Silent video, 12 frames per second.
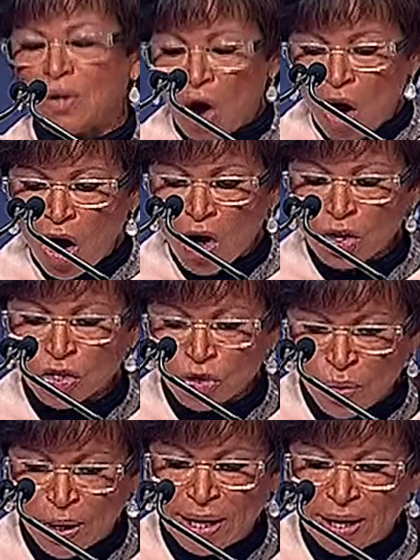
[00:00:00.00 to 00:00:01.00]
all
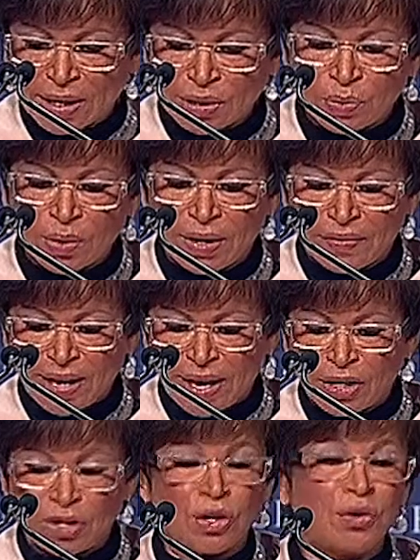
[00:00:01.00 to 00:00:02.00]
joining us will have
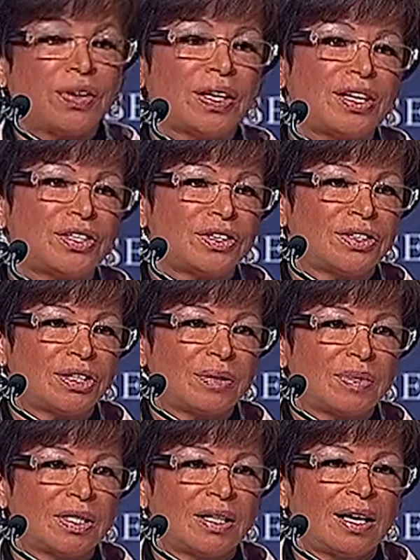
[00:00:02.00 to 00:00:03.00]
gained new
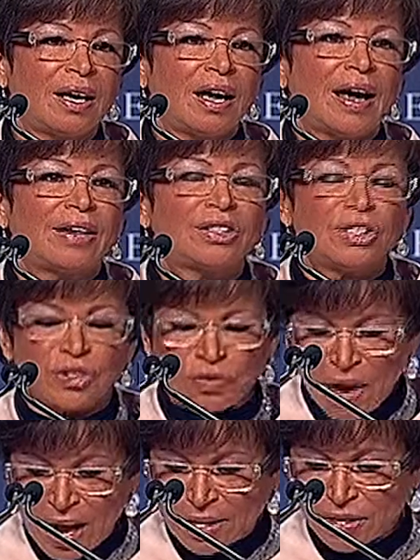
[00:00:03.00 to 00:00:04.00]
relationships and
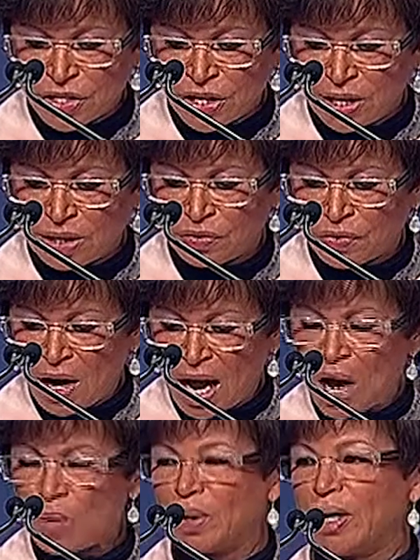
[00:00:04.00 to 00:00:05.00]
strategies for
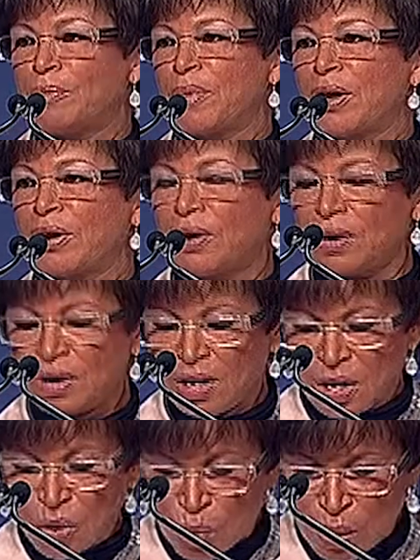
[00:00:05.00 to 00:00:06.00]
how we can better
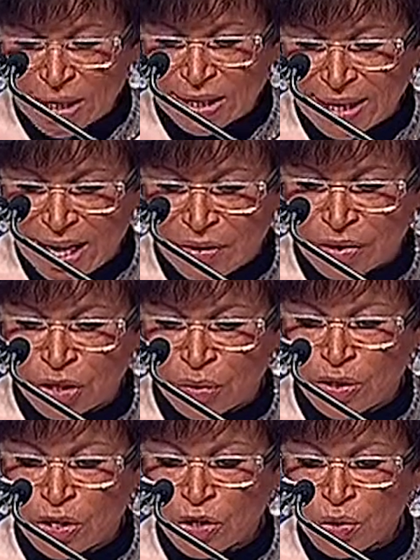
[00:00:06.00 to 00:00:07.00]
work together to
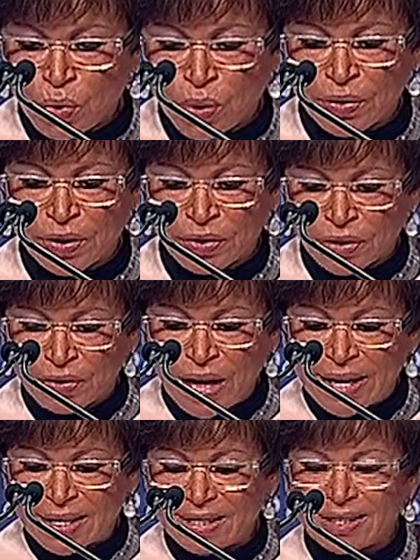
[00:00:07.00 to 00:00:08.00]
ensure that the
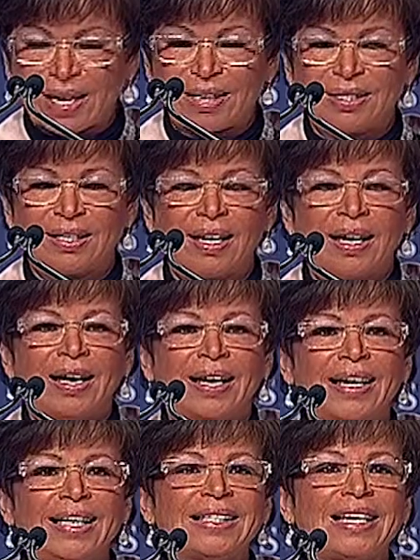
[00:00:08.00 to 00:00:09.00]
United States
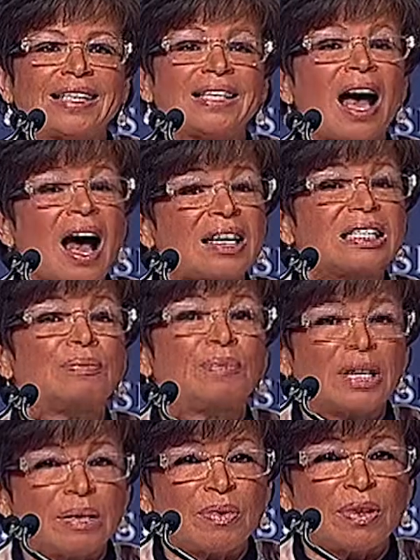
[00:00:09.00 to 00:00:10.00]
is as
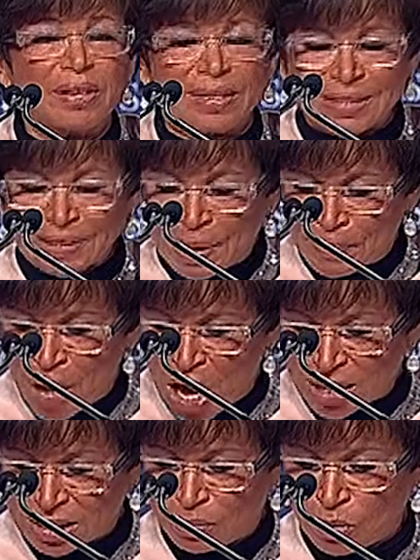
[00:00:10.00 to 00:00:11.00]
hospitable as
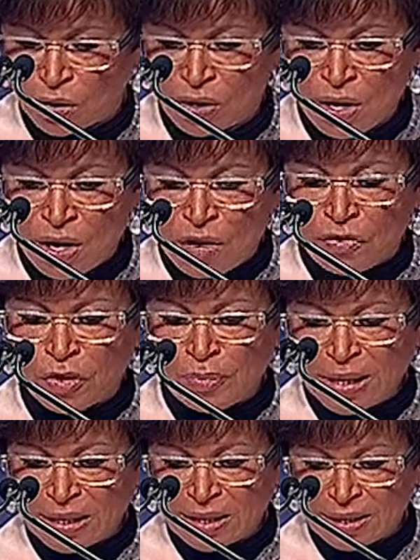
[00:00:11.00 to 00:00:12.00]
possible for
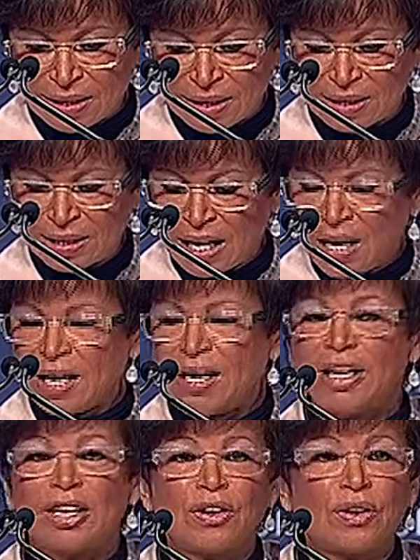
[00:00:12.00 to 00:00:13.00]
businesses
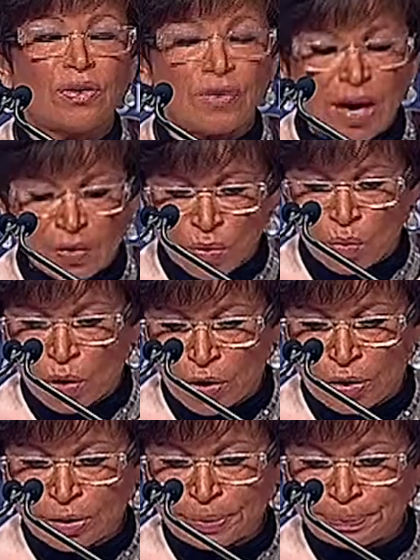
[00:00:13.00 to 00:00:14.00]
here and around the
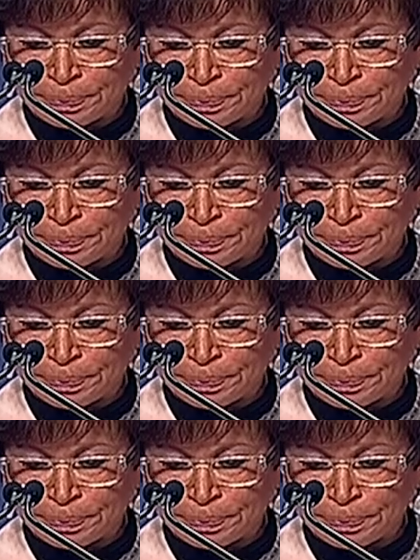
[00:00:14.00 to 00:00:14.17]
world.